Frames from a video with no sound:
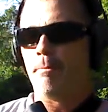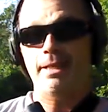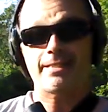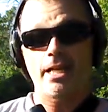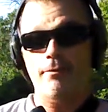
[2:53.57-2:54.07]

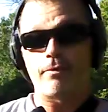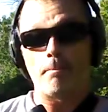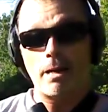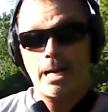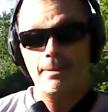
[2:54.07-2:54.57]
Pick that up
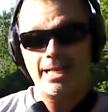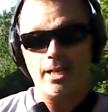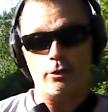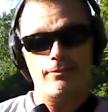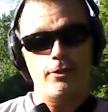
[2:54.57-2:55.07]
from Bob
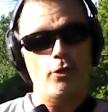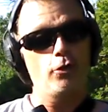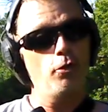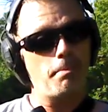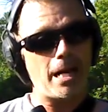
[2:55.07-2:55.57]
Keller. If you
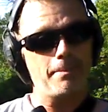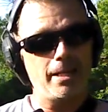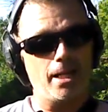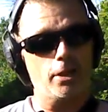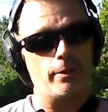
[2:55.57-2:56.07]
don't know who Bob
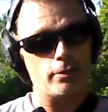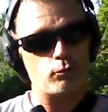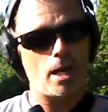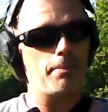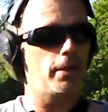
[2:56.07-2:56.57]
Keller is,
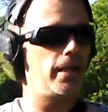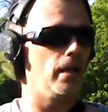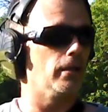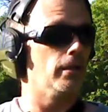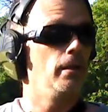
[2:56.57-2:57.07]
Robert
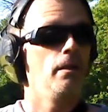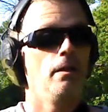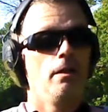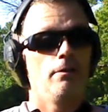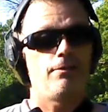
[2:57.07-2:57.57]
Keller,
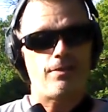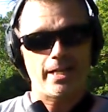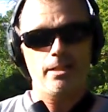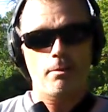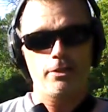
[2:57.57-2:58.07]

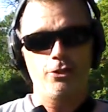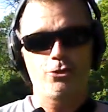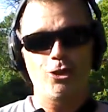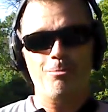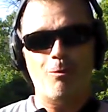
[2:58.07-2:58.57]
find him on
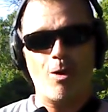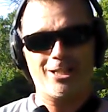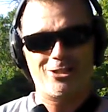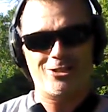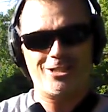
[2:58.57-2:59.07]
YouTube and
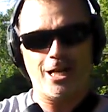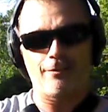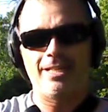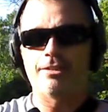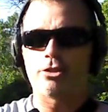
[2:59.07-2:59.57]
watch his
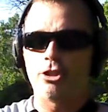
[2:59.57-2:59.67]
stuff. He's